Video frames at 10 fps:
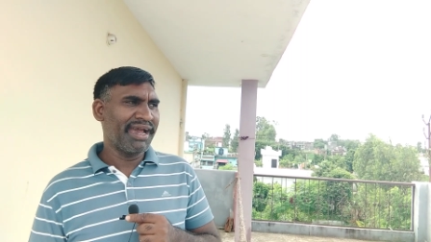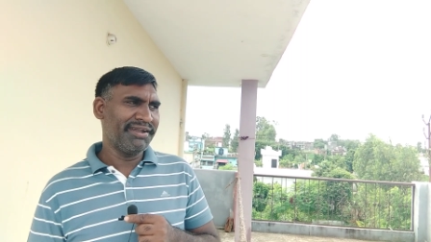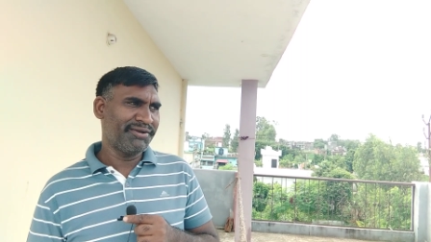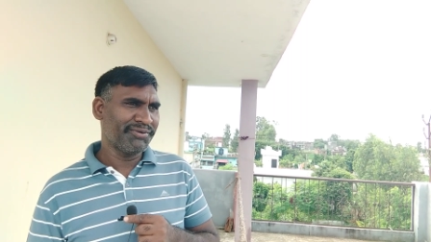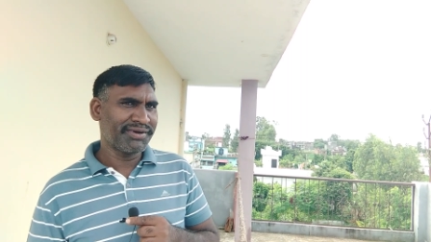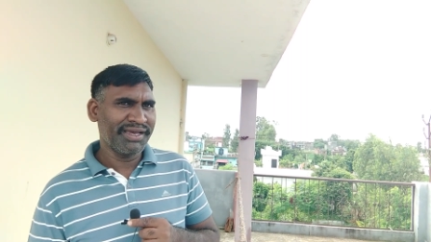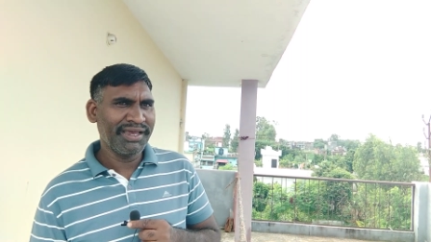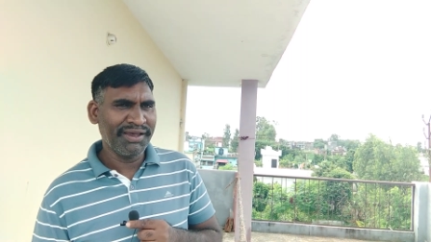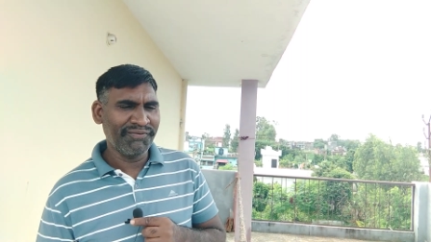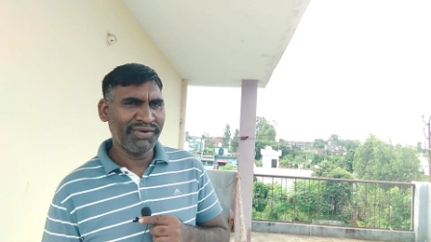I took
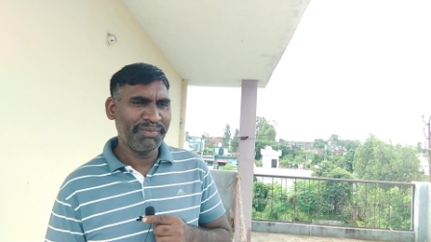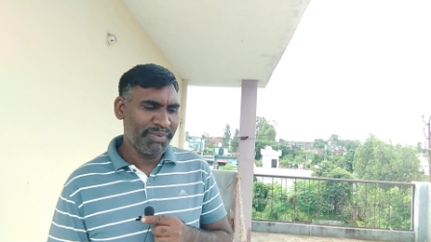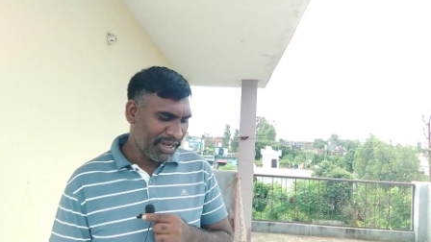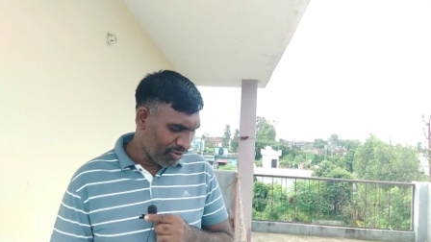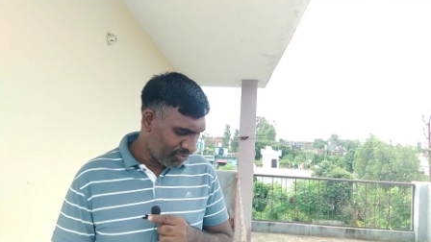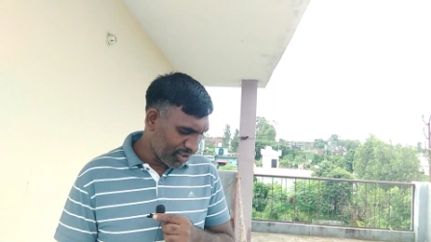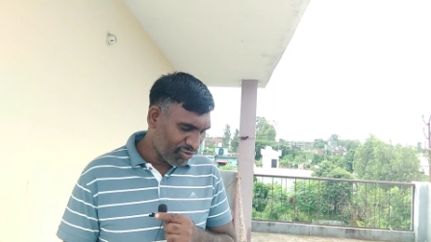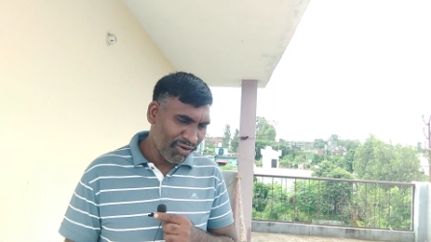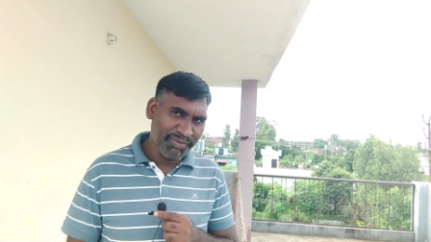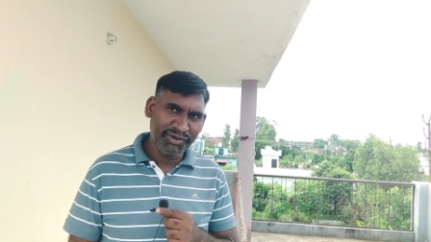uh, one plate of the
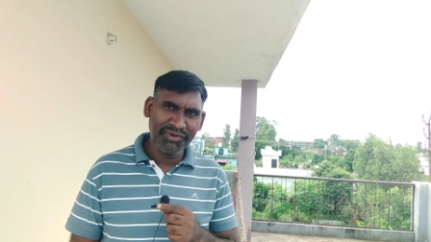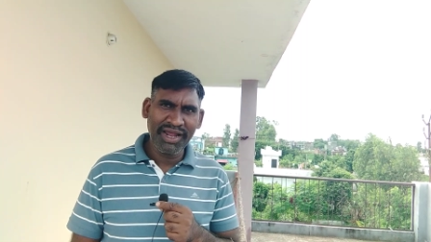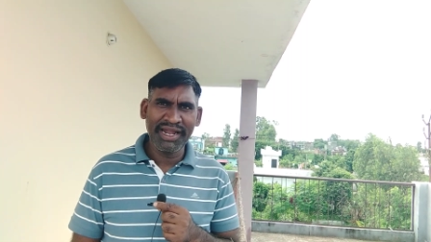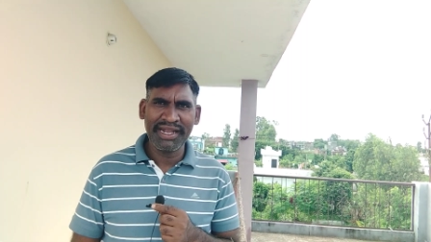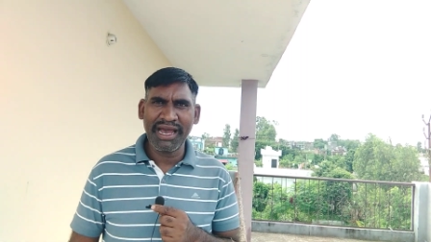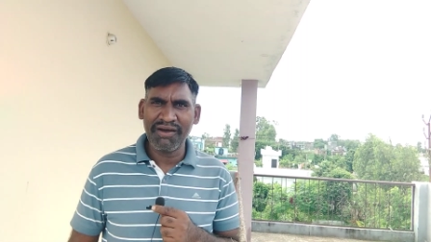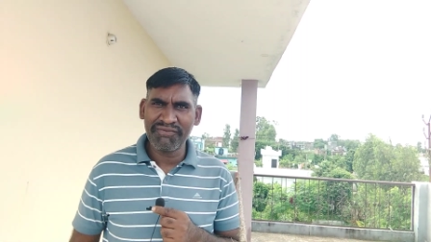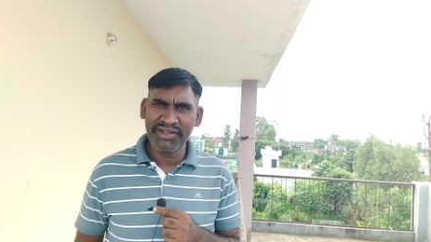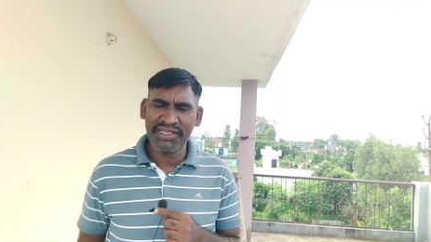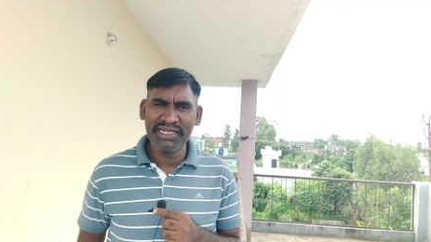chole bhatura and
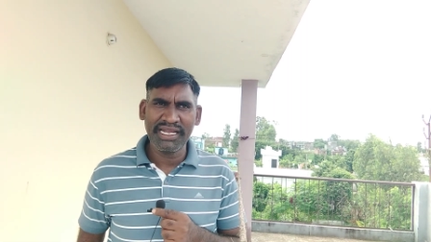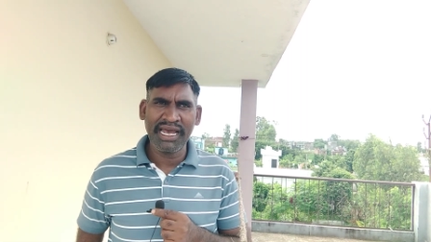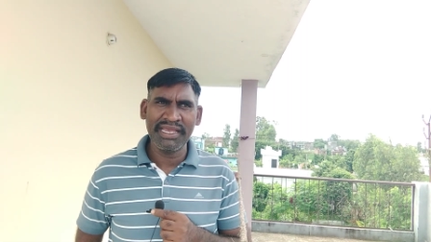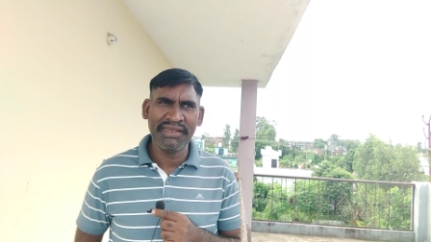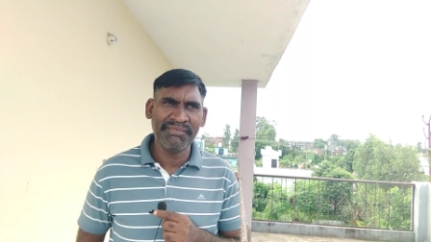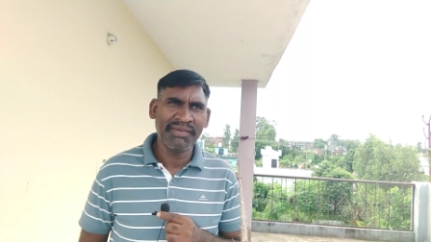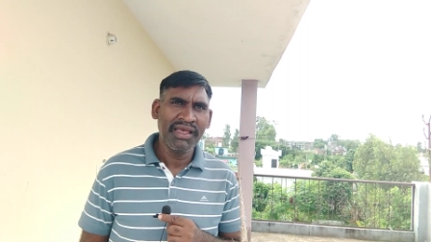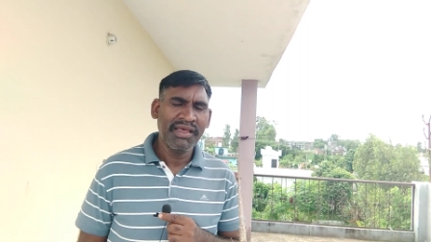after that I um,